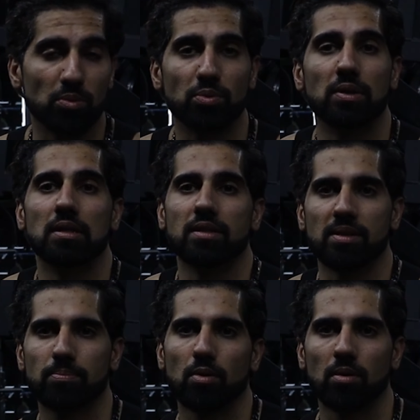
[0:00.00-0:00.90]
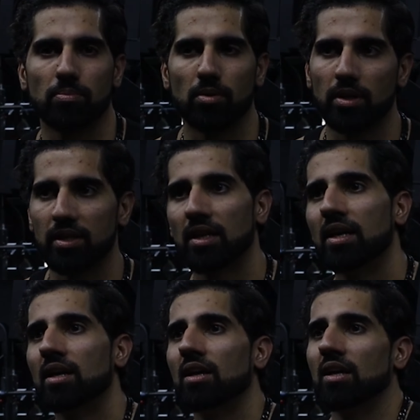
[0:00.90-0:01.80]
a really important point
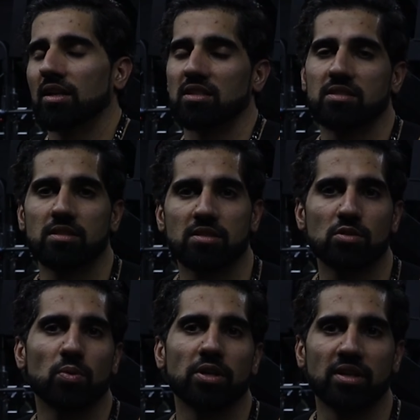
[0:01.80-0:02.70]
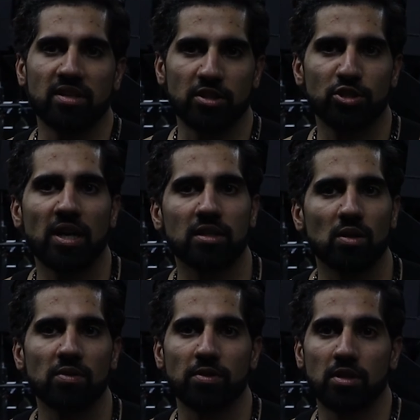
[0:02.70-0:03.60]
because this is where you're going to attract
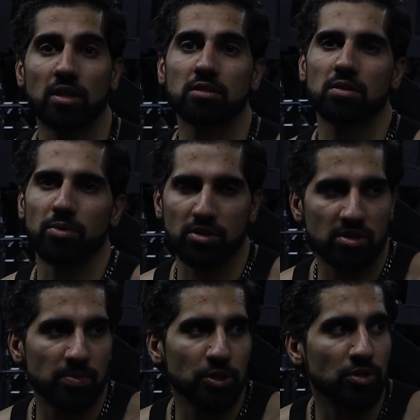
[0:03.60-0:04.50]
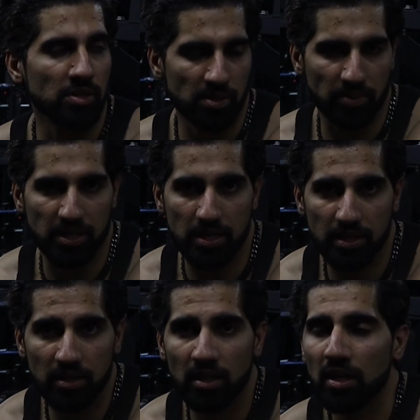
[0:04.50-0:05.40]
all of your customers, especially in the
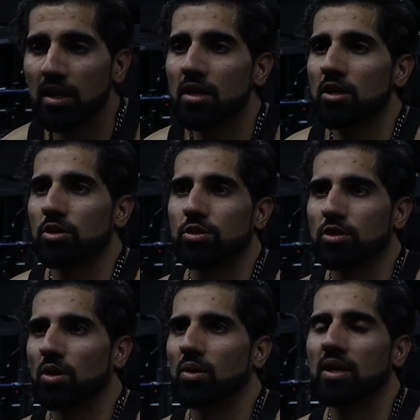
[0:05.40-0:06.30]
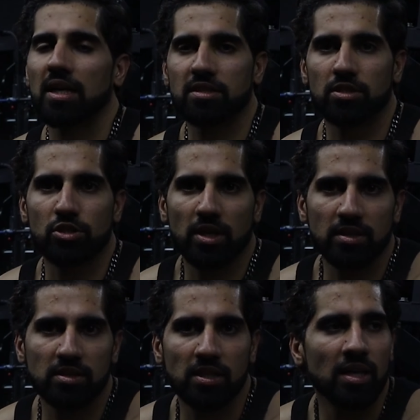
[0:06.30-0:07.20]
beginning. So I'd
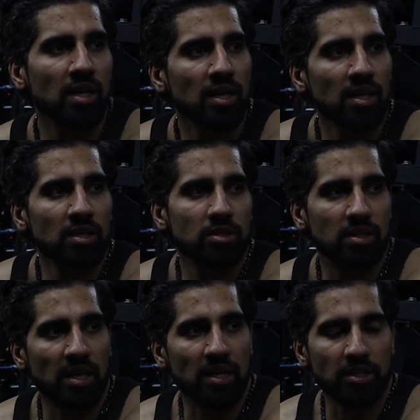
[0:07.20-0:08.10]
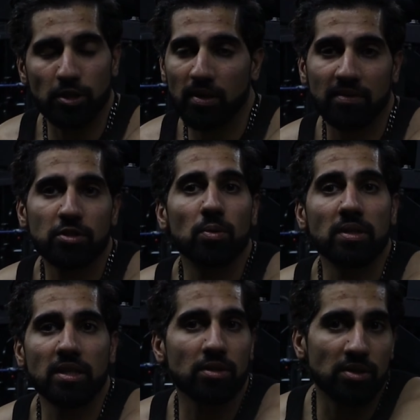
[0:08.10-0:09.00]
suggest that you have
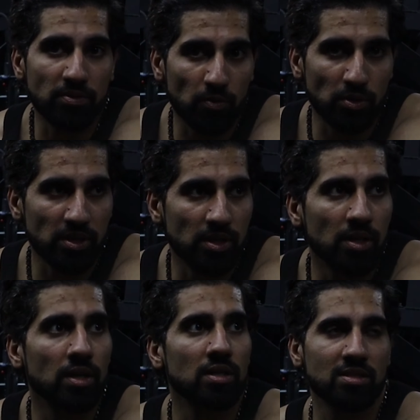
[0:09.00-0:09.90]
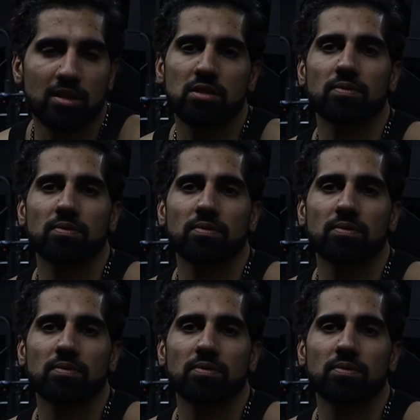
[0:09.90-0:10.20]
20, 30, 40 sets